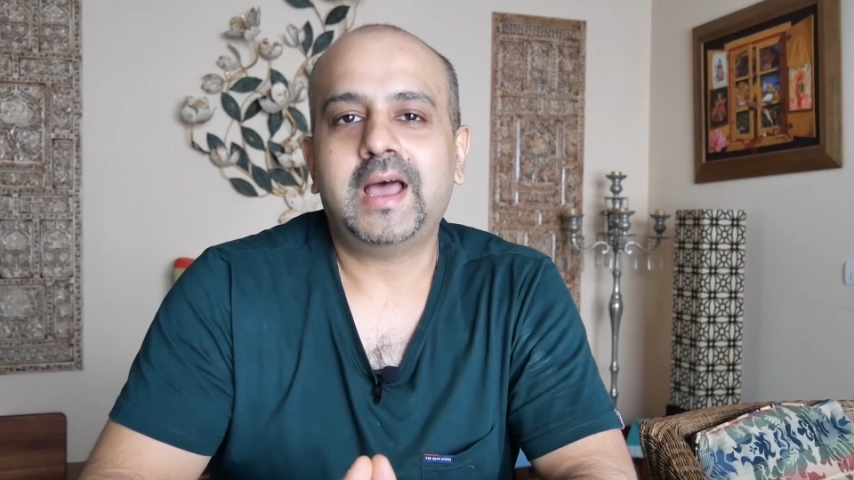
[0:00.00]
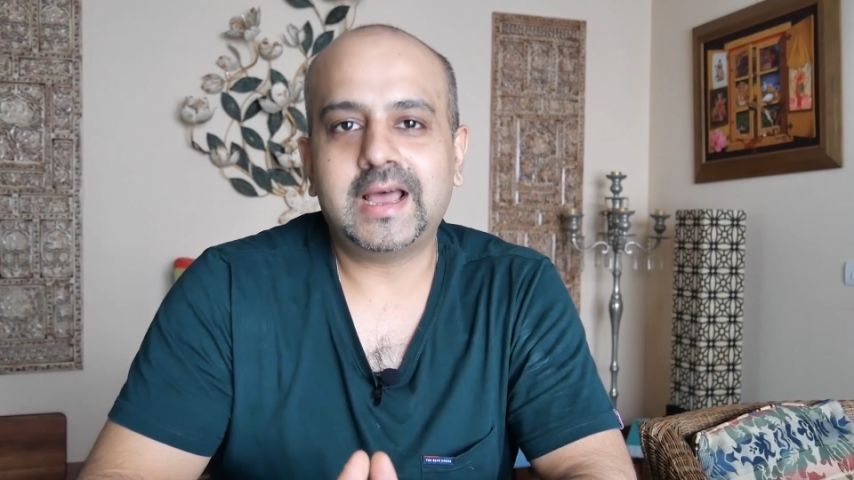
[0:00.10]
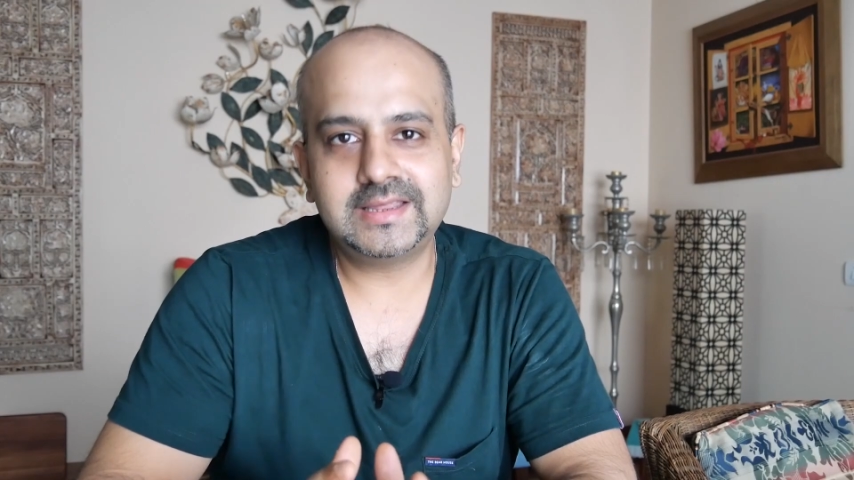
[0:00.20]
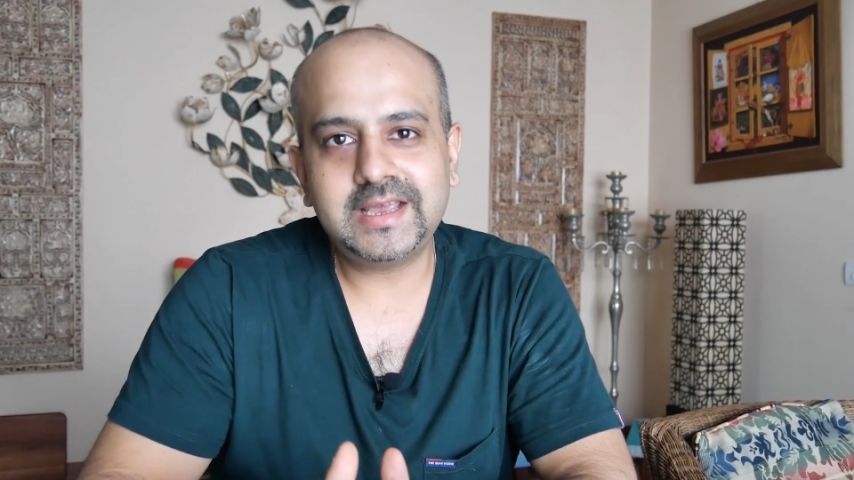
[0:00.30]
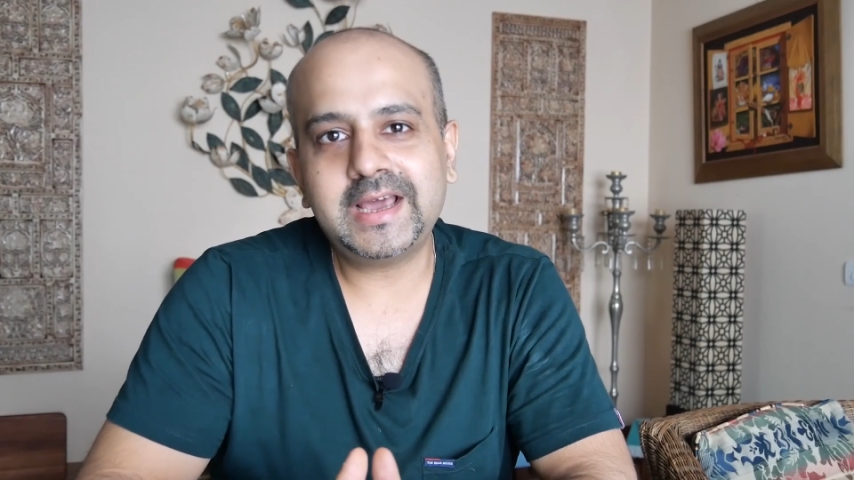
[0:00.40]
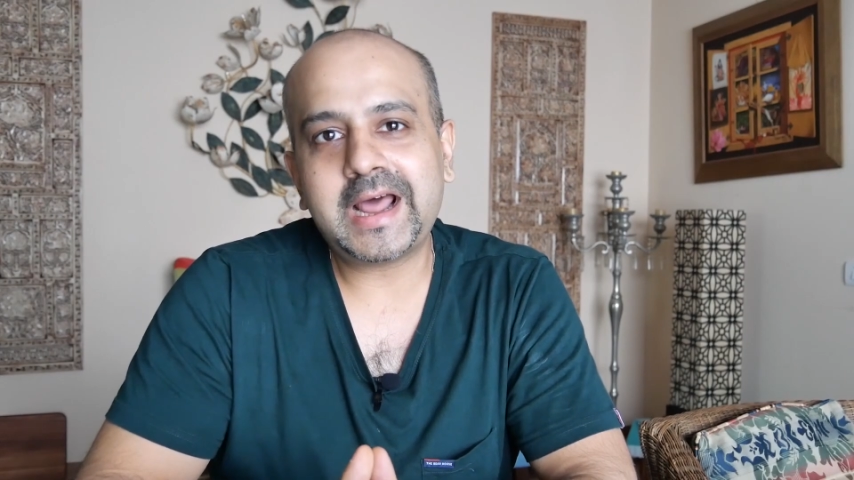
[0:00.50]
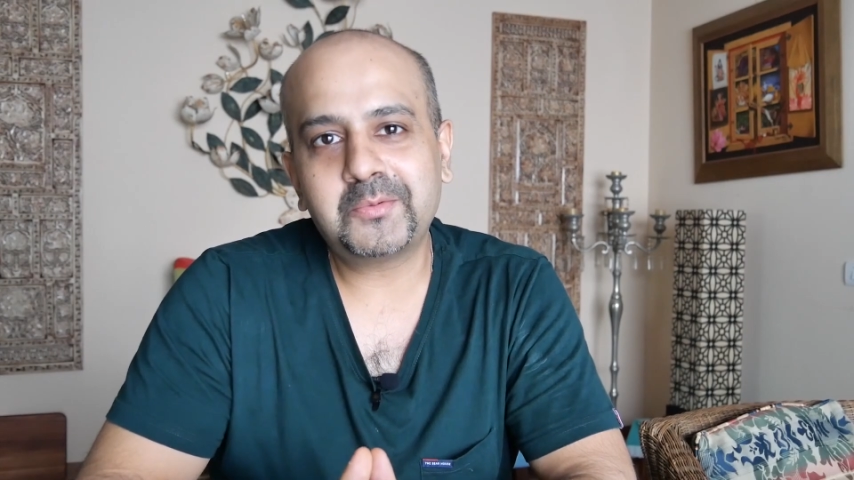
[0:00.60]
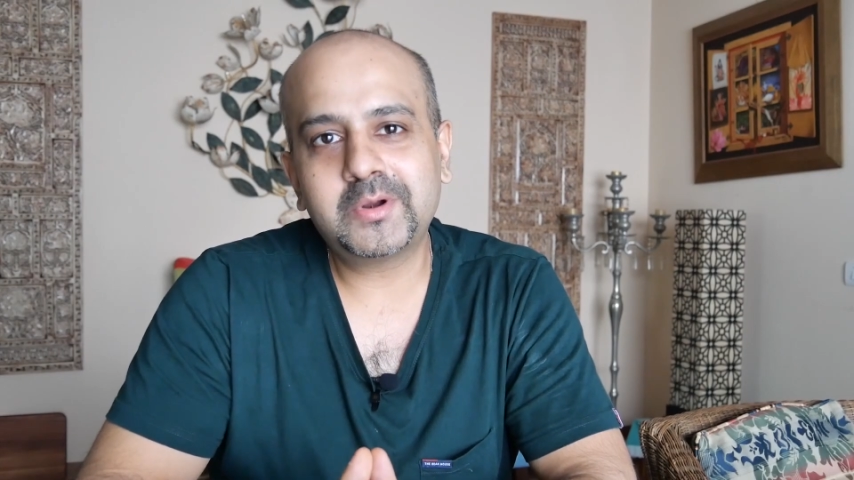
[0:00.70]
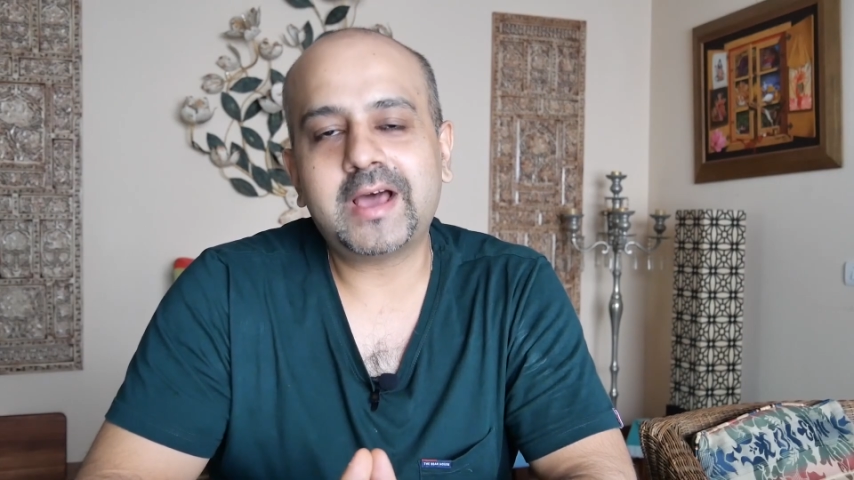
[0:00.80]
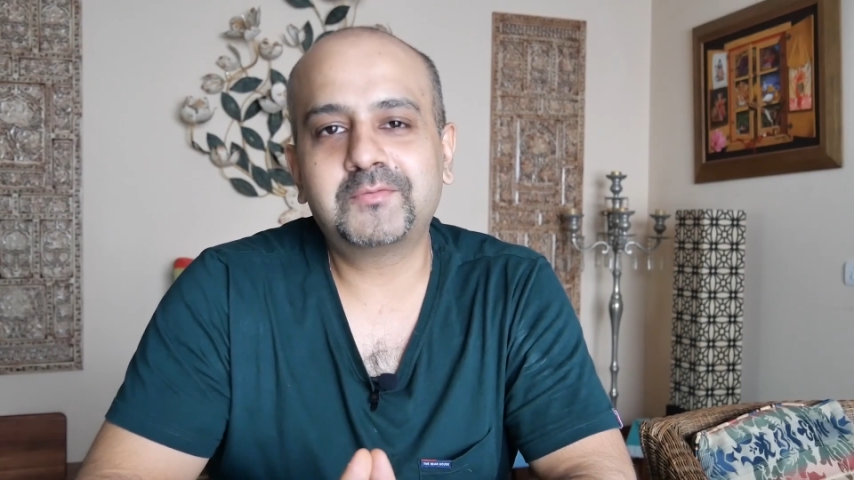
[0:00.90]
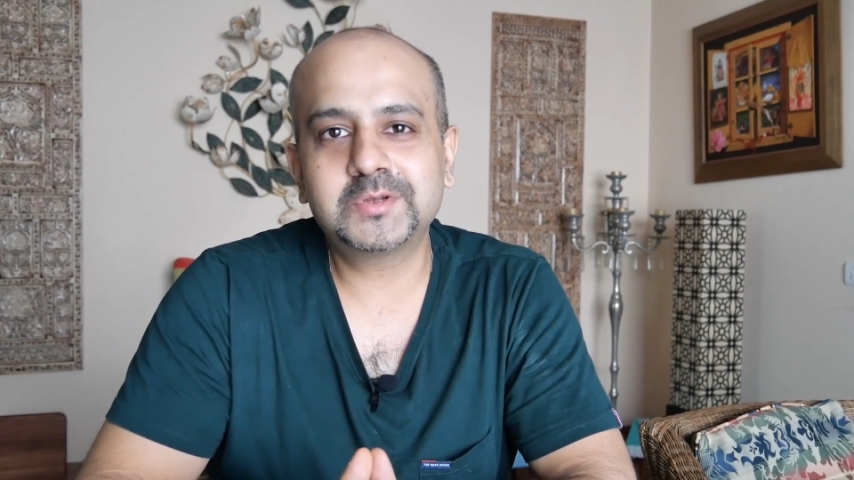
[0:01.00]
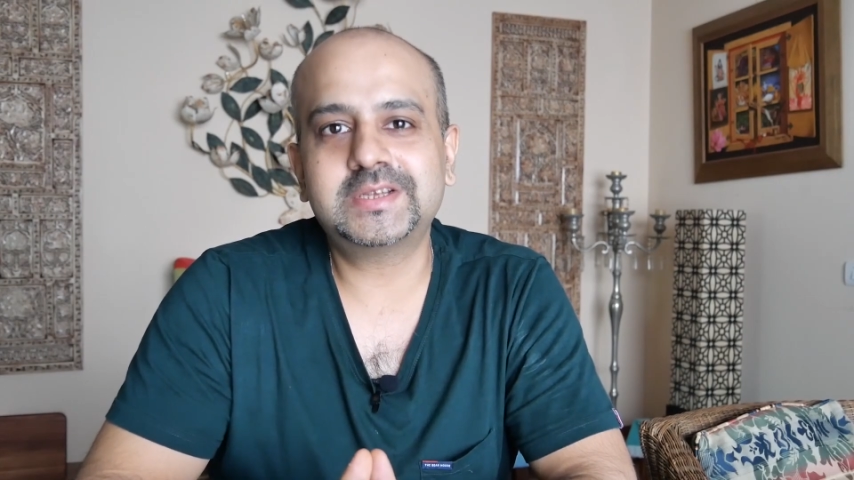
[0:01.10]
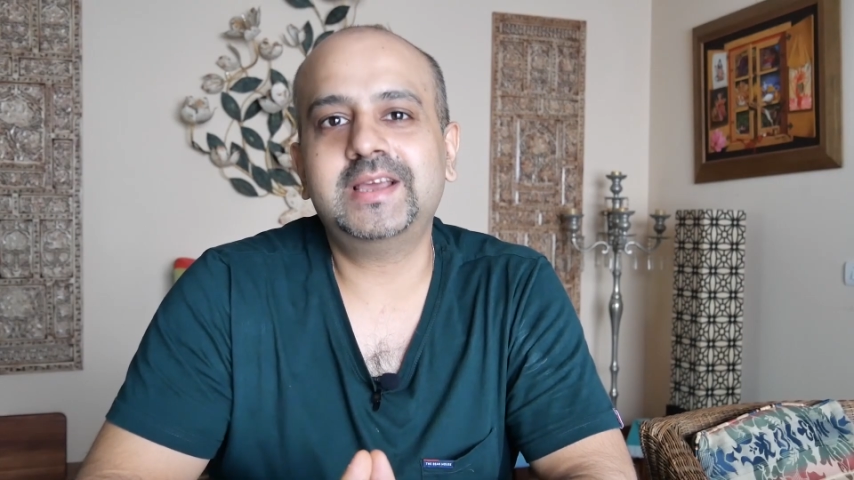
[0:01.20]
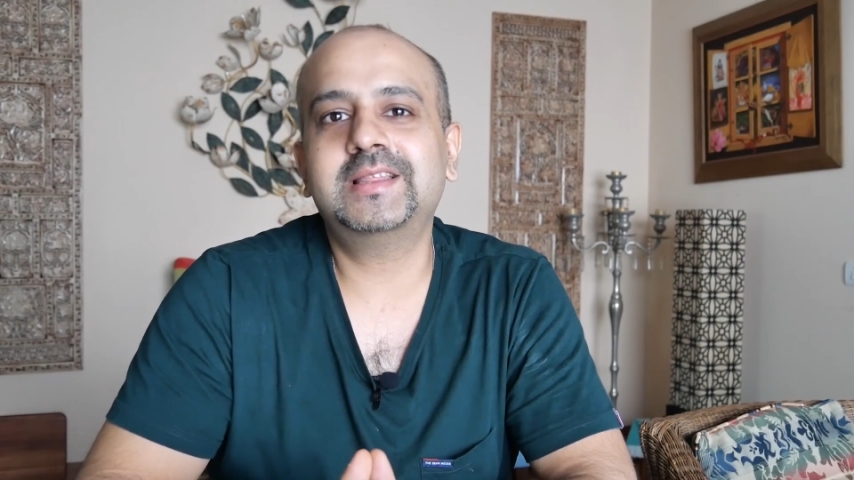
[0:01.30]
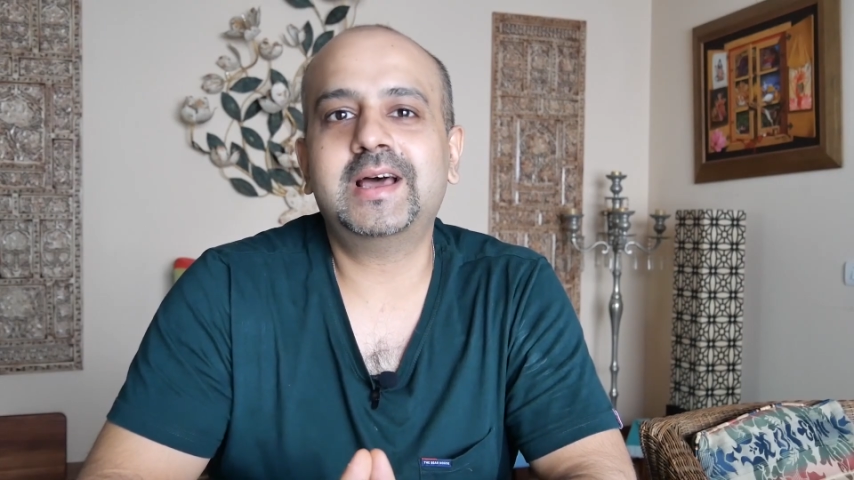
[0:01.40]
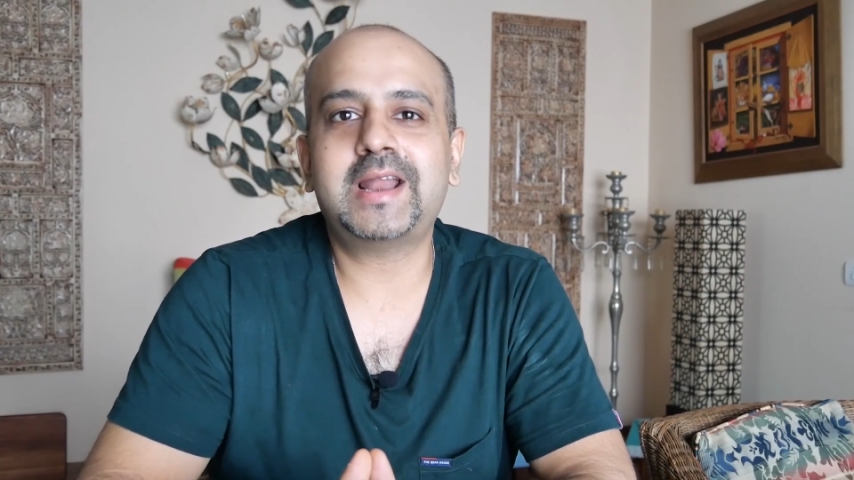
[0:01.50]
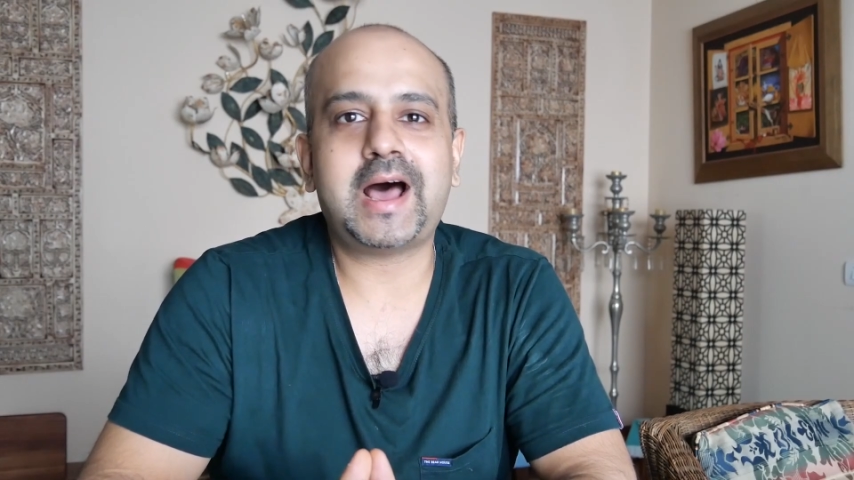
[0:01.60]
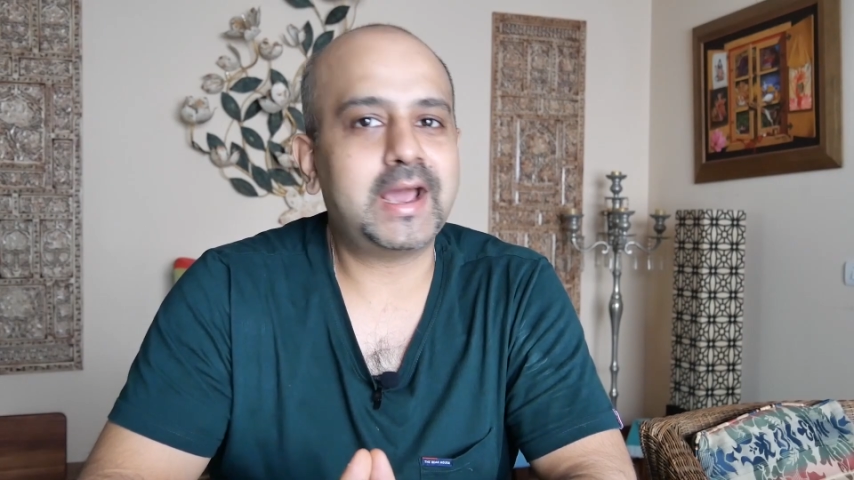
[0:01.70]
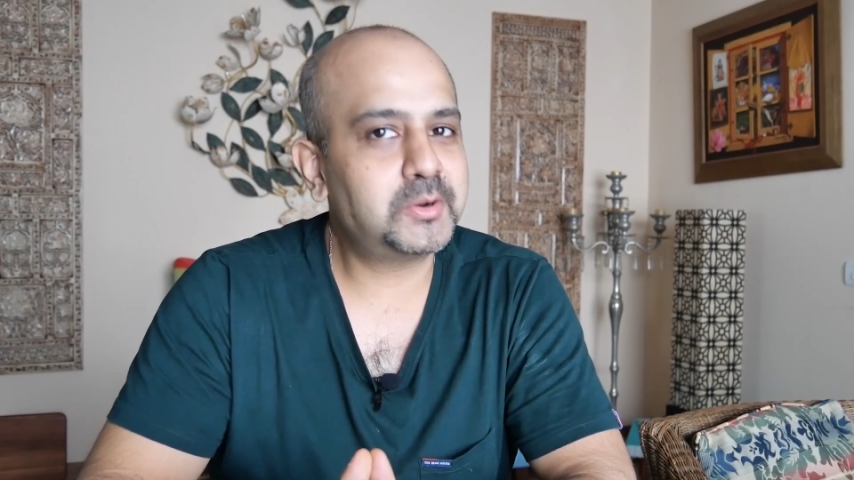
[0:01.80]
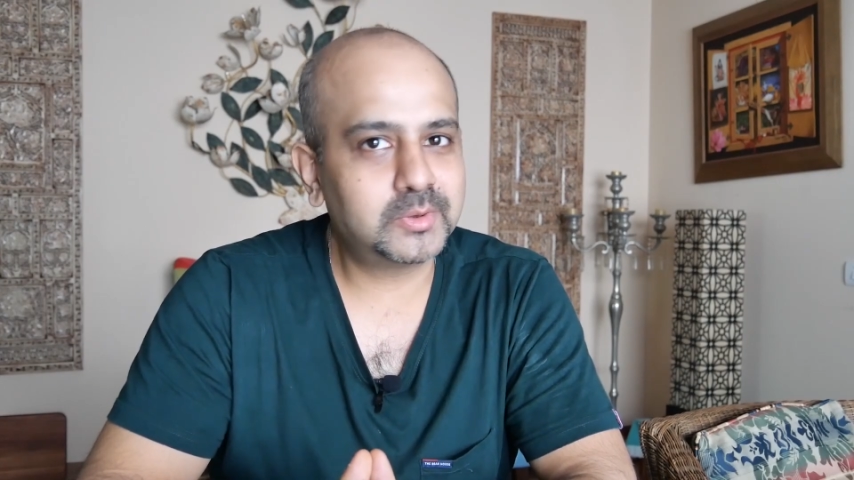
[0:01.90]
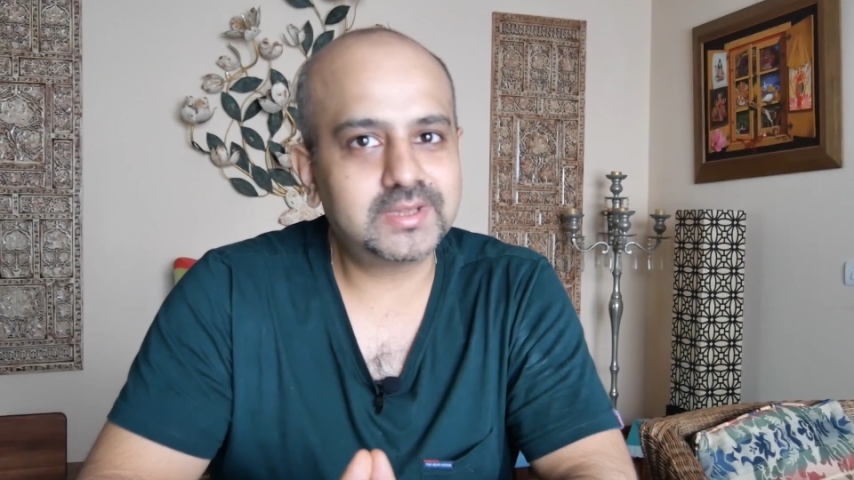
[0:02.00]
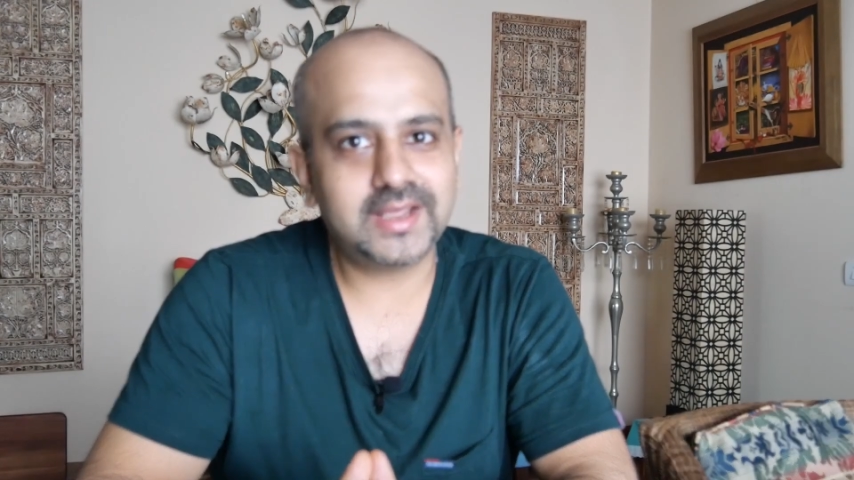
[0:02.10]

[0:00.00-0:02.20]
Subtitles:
And there I would have to say that I don't